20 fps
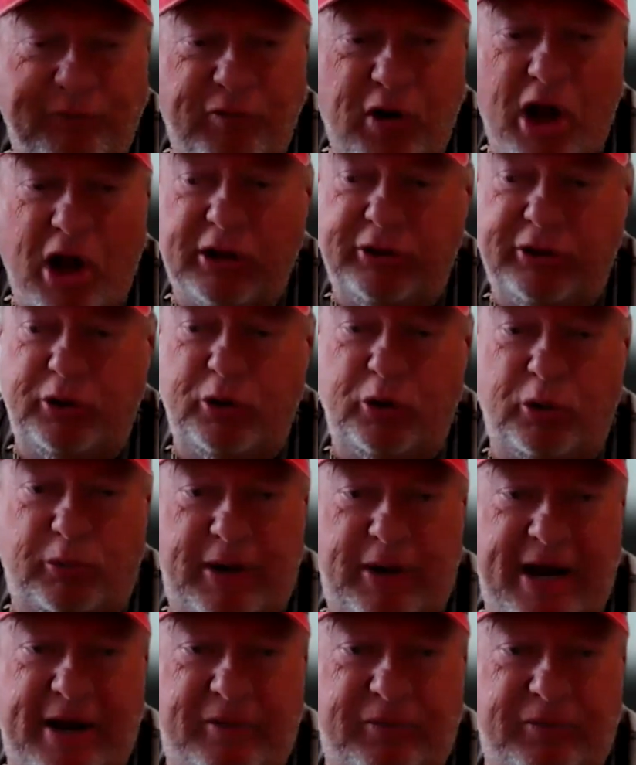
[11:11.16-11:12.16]
follow you
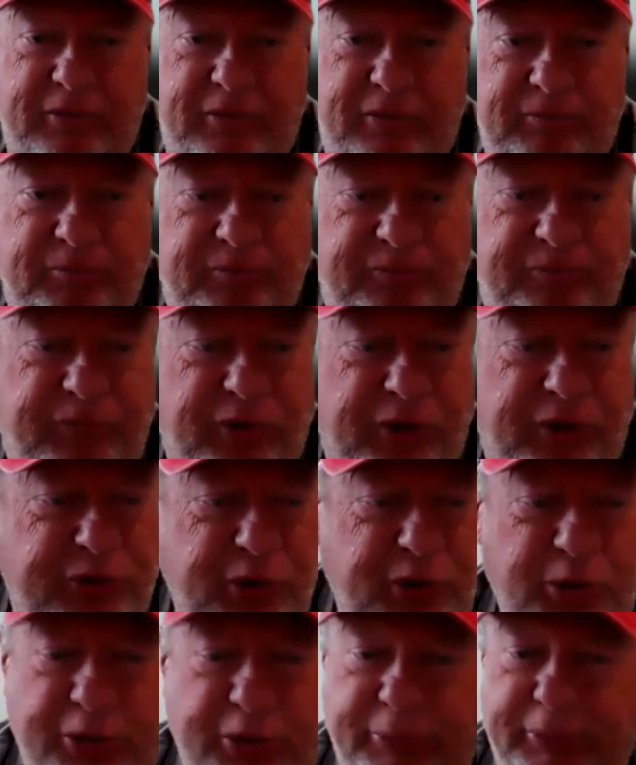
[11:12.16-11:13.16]
around for
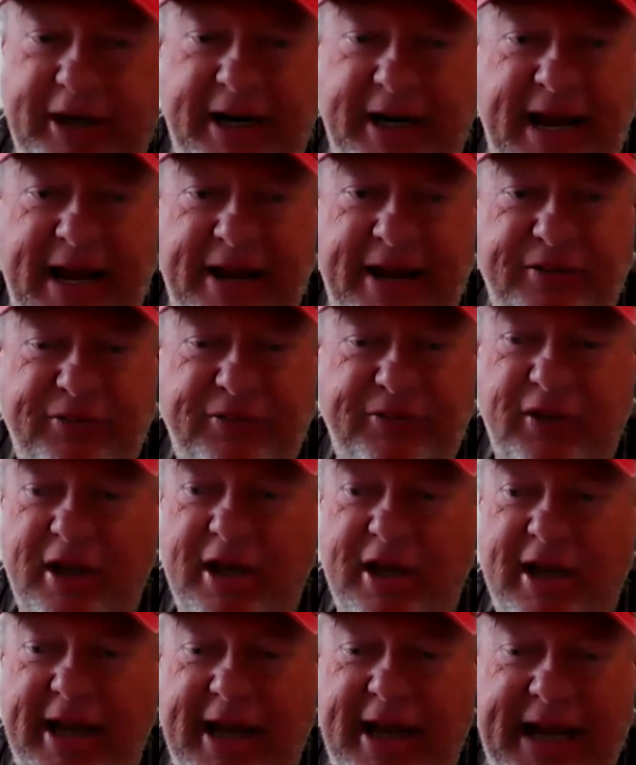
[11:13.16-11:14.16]
2 3 days
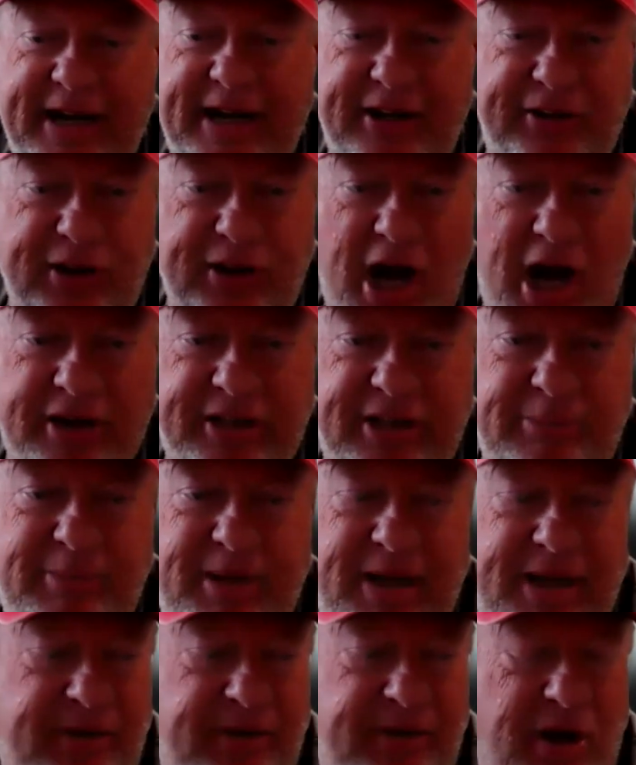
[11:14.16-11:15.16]
and
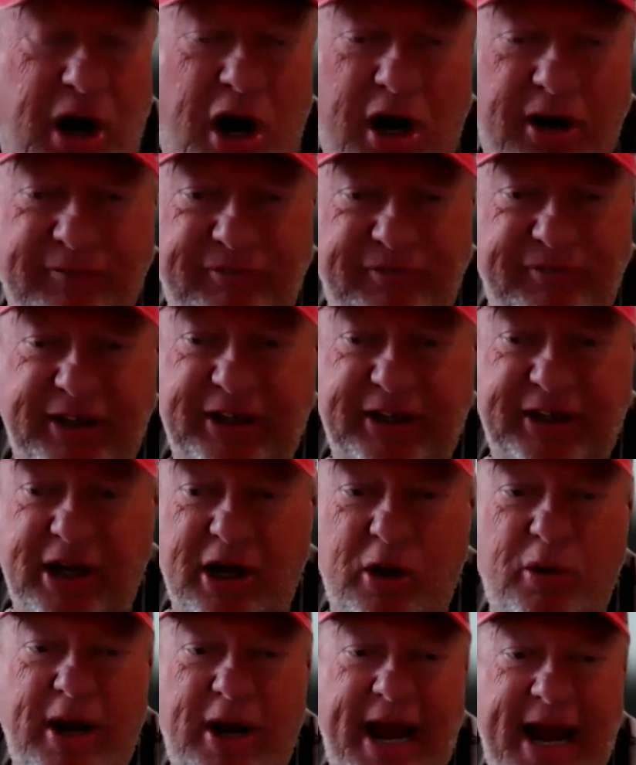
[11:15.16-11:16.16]
document on
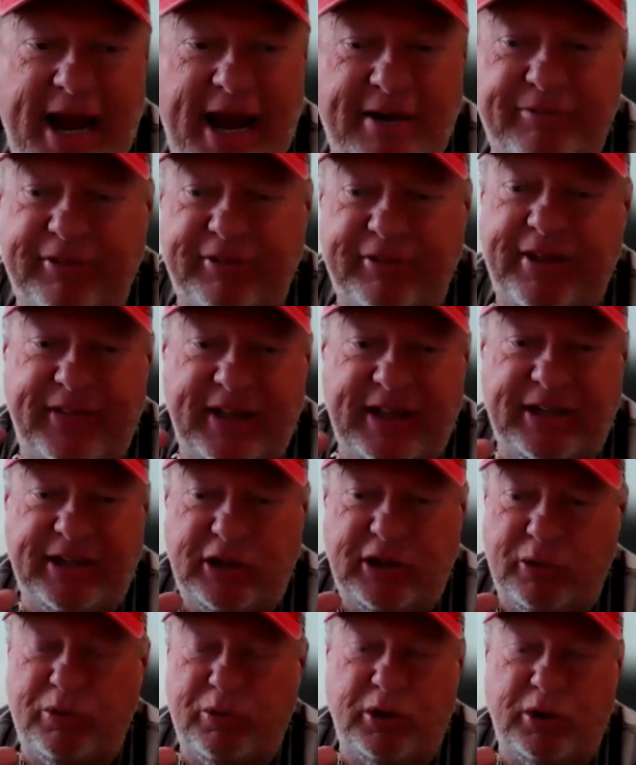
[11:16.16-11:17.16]
video everything
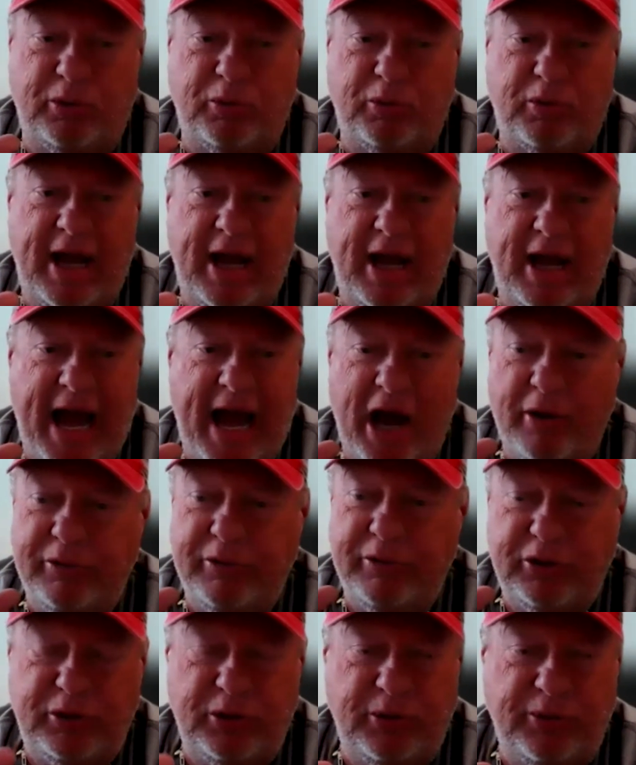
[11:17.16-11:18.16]
you do, how
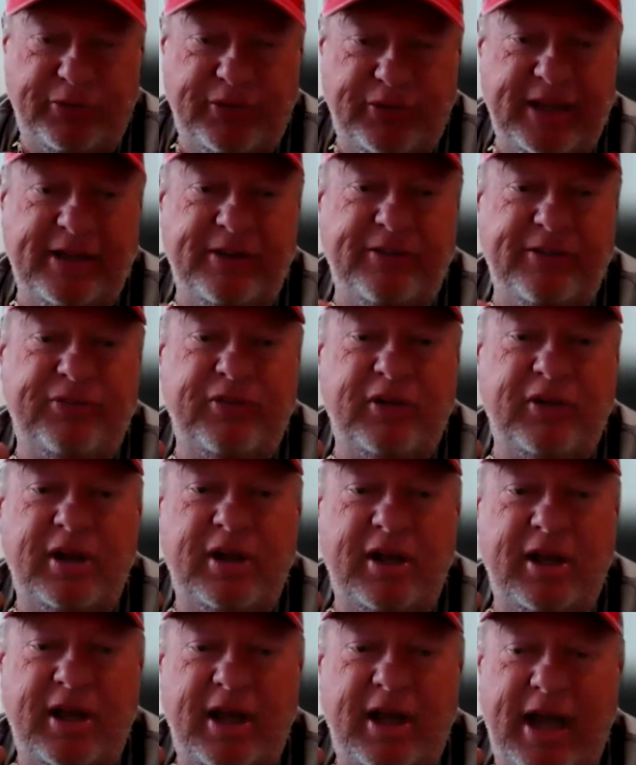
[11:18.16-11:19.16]
you do things,
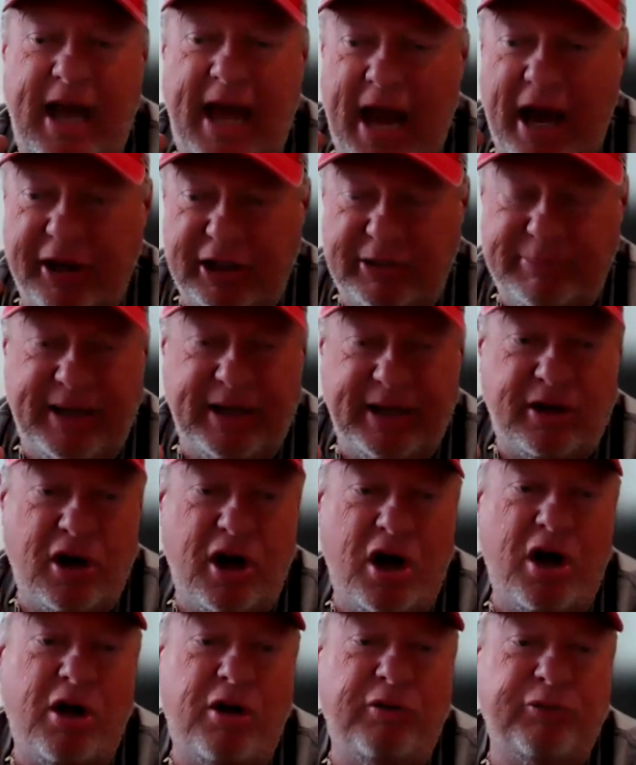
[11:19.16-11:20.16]
how you make
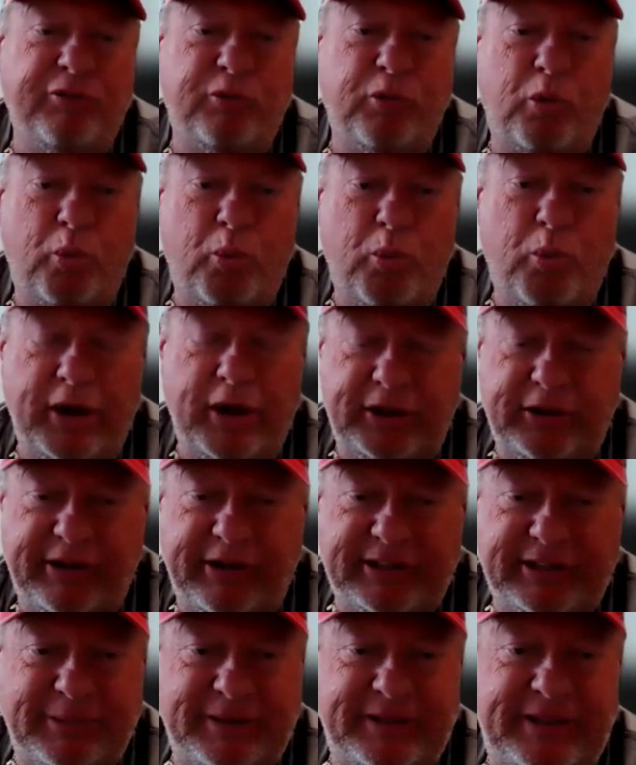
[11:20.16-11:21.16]
calls, what your
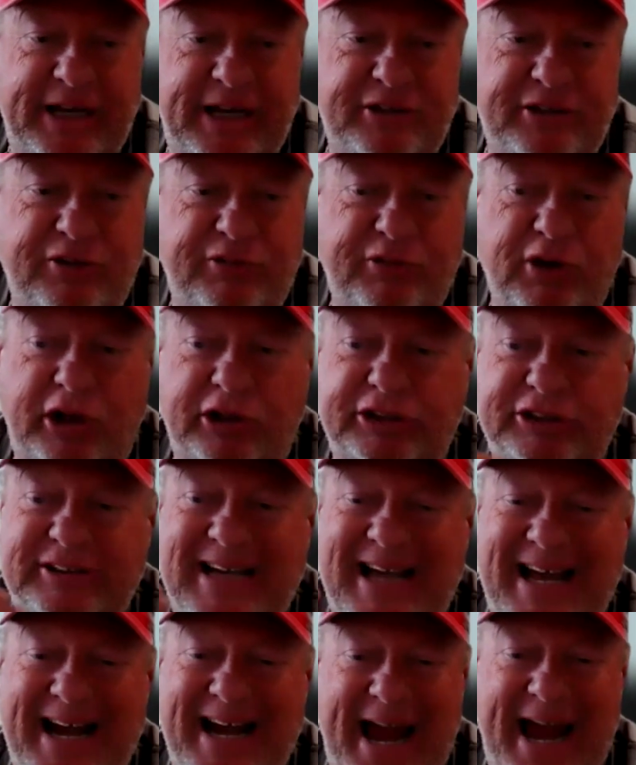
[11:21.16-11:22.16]
expectations are, just
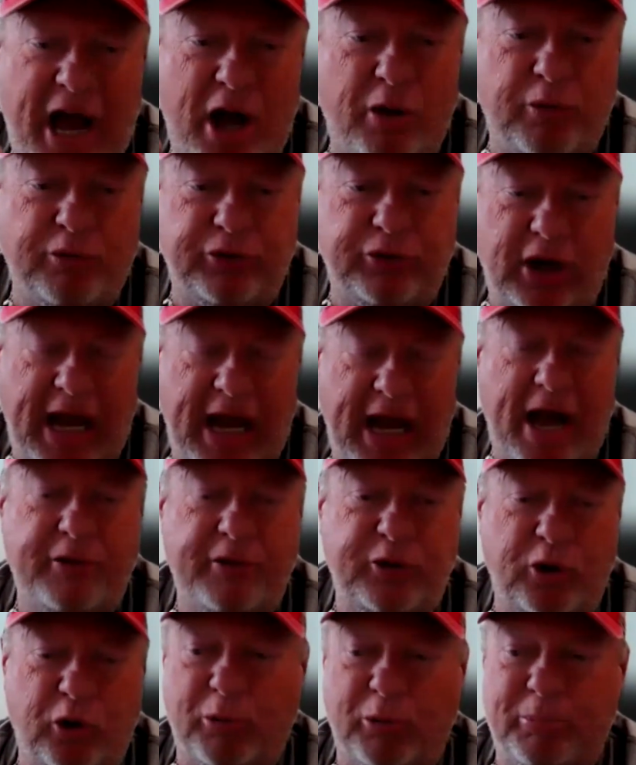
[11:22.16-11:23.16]
kind of how
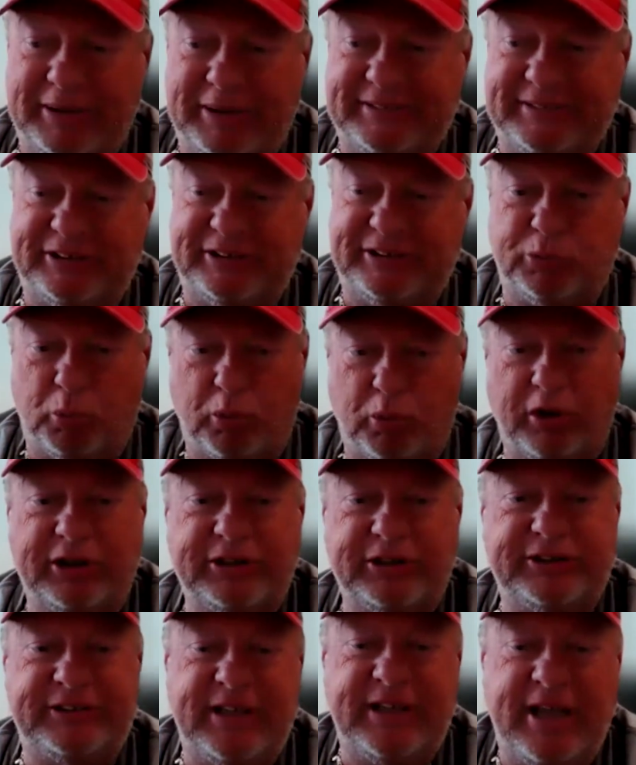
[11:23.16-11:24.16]
your business
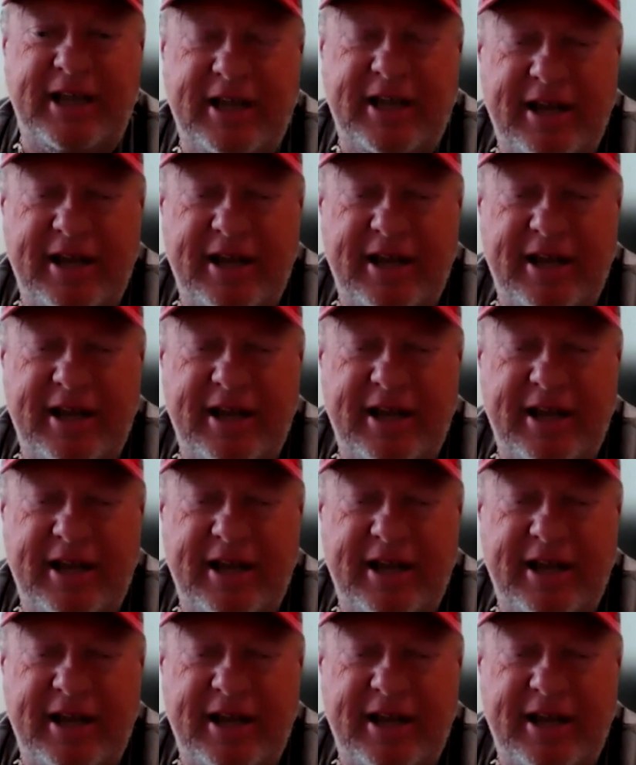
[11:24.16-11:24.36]
works.